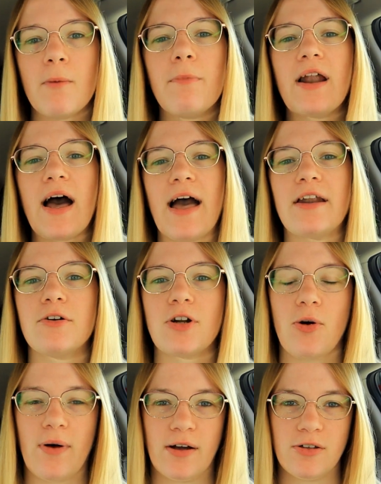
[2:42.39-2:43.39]
But I don't
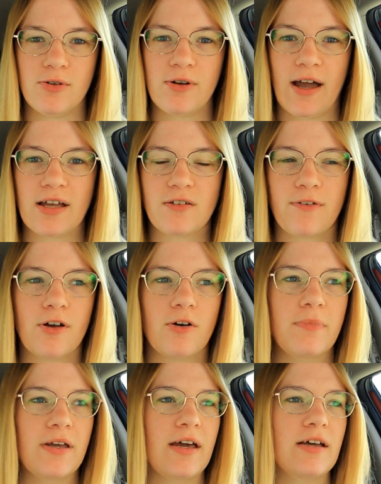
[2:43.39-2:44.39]
know how you guys feel,
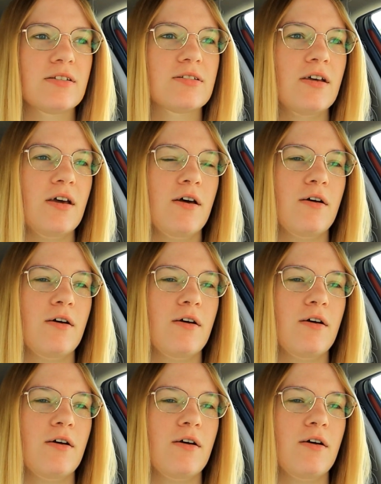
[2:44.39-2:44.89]
because